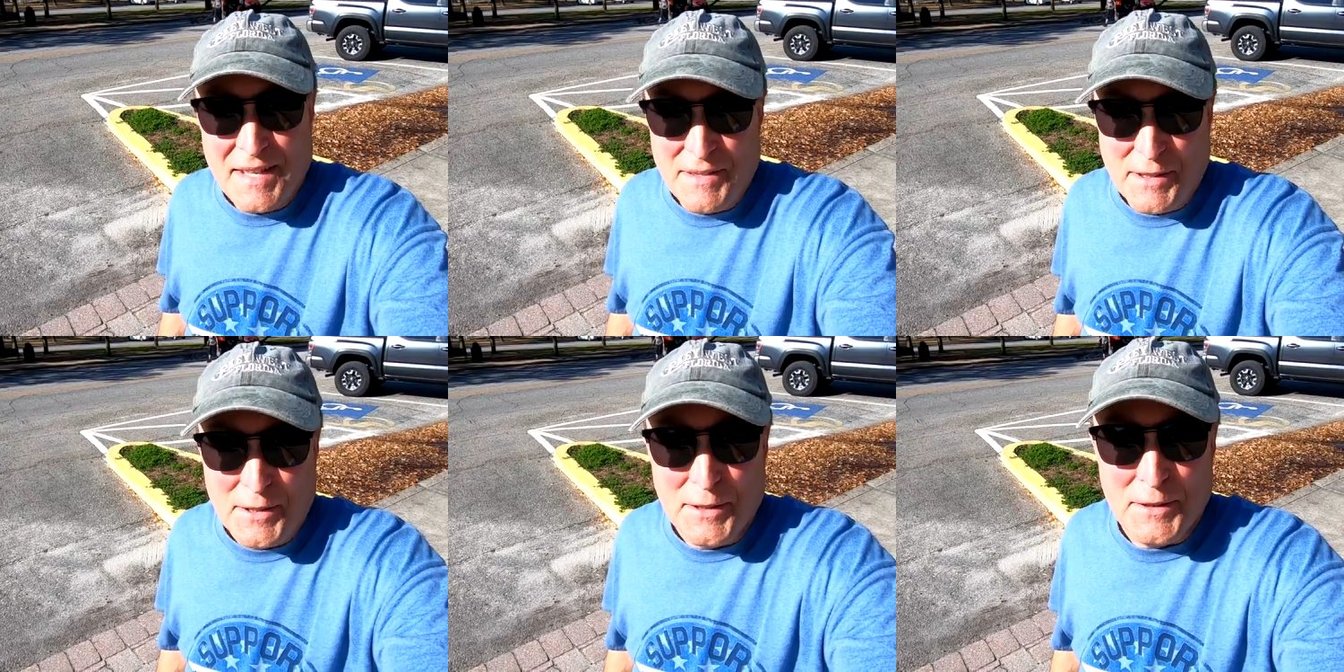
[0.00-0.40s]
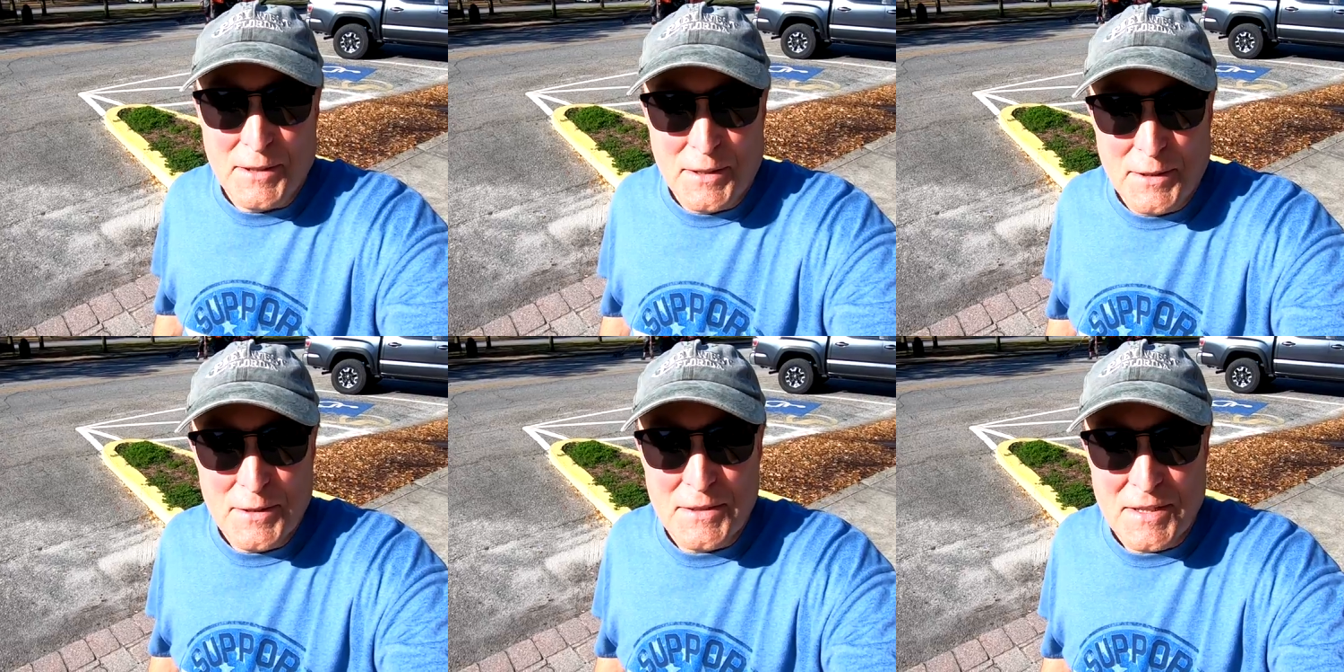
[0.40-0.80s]
And the good
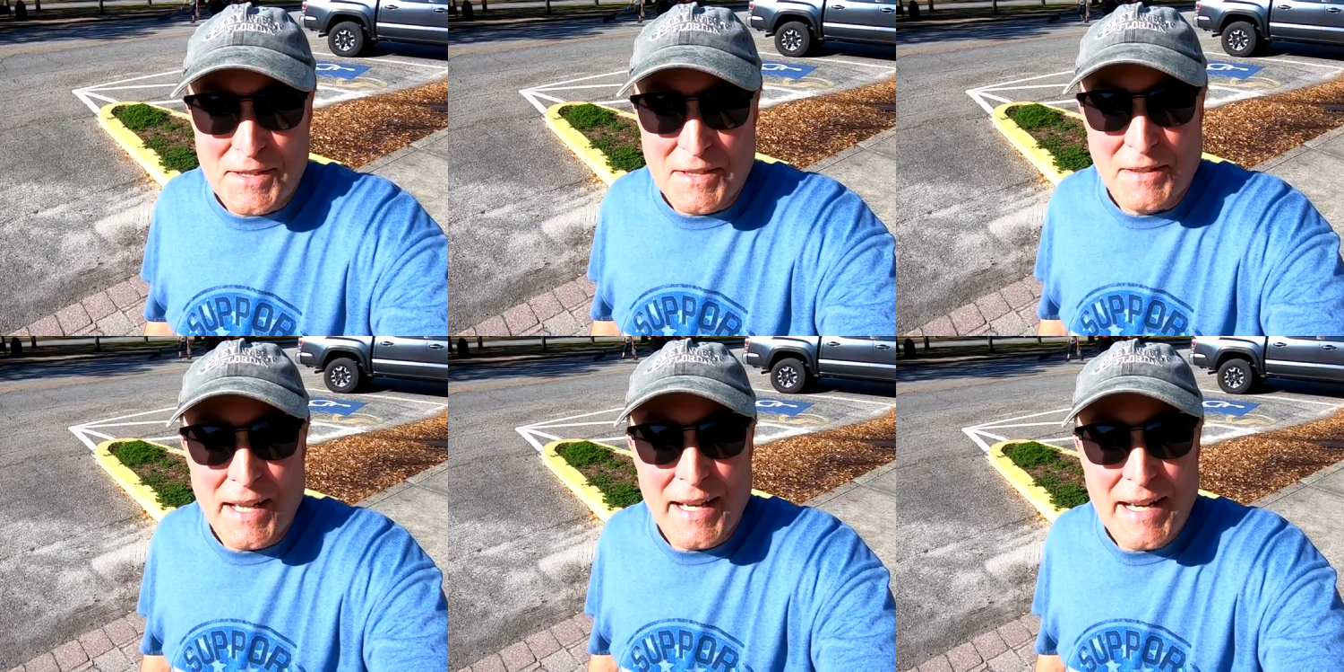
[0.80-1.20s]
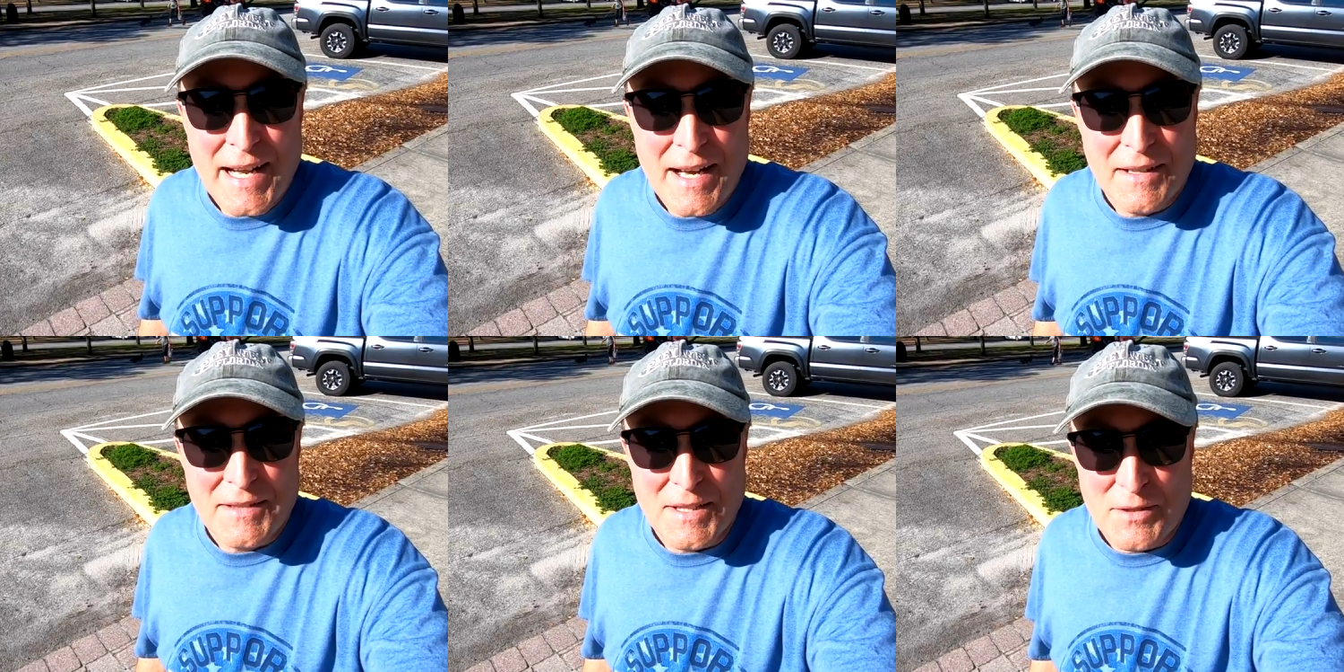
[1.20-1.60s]
news is the
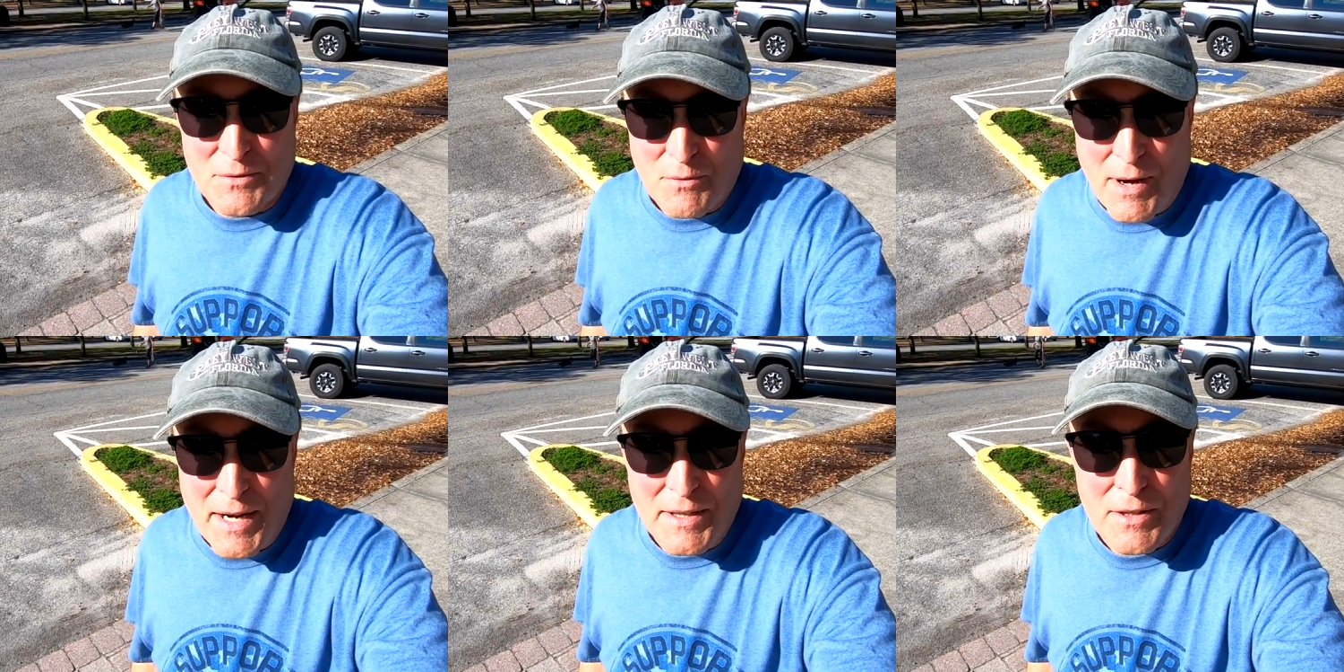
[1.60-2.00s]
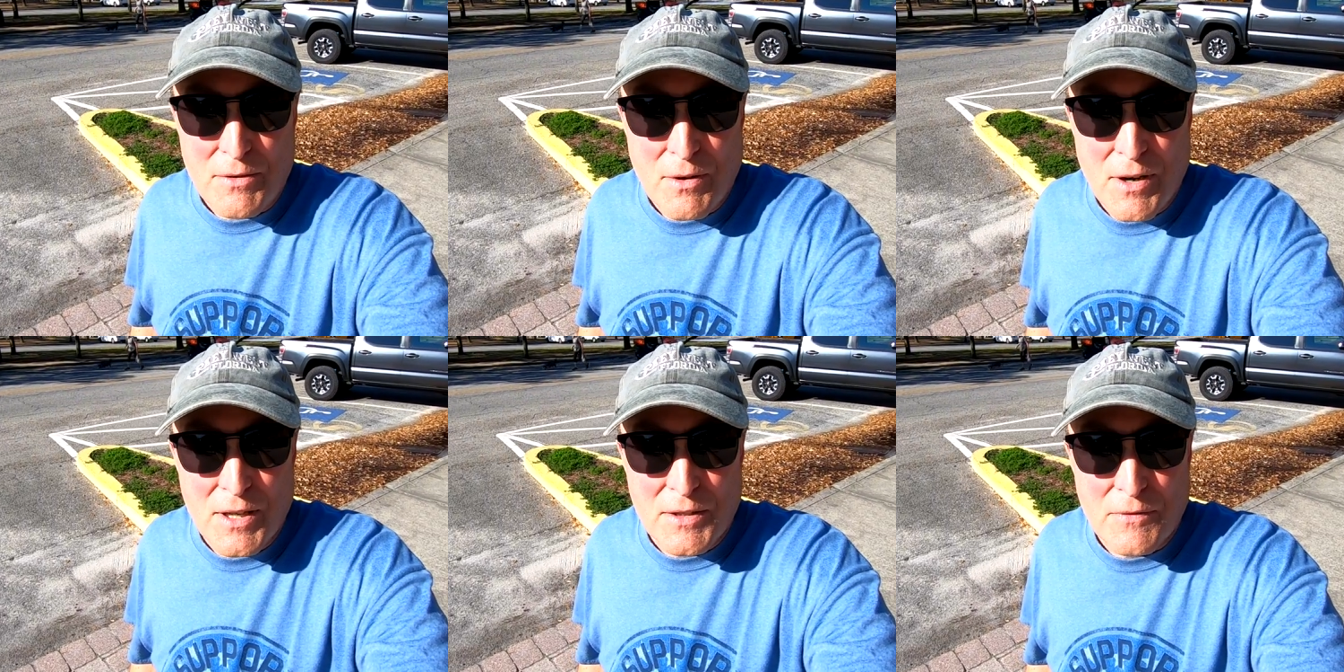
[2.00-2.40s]
lighthouse is right
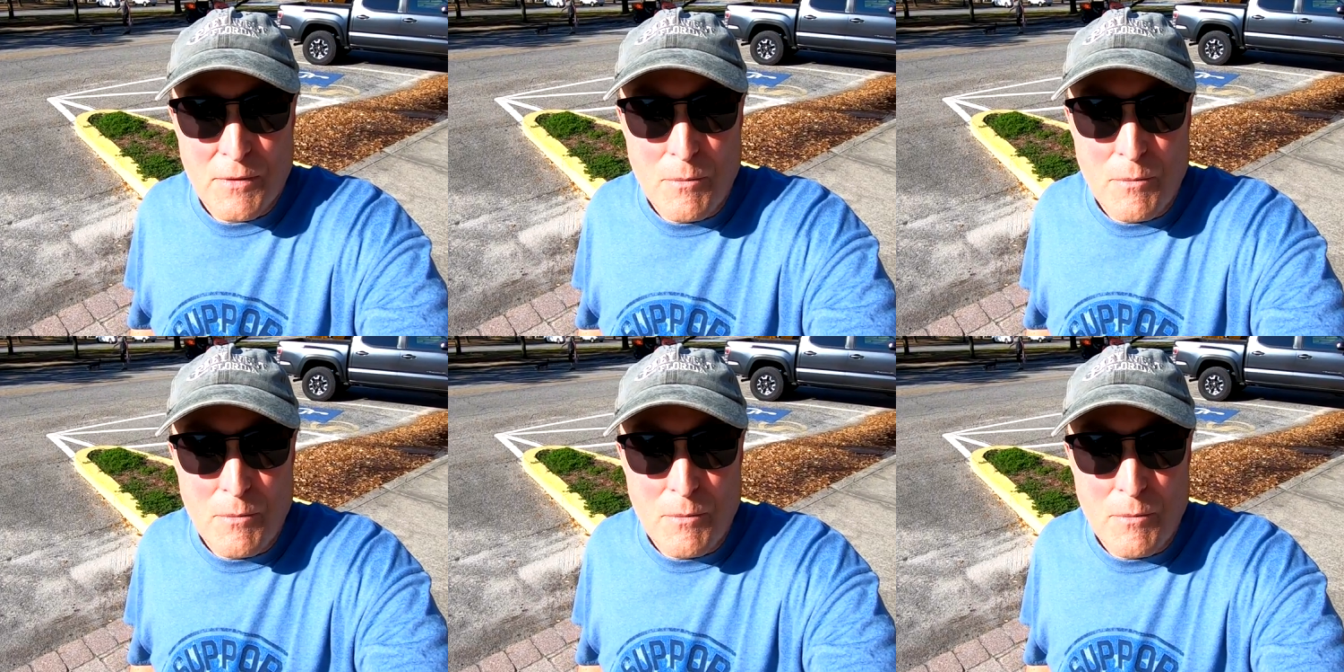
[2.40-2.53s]
across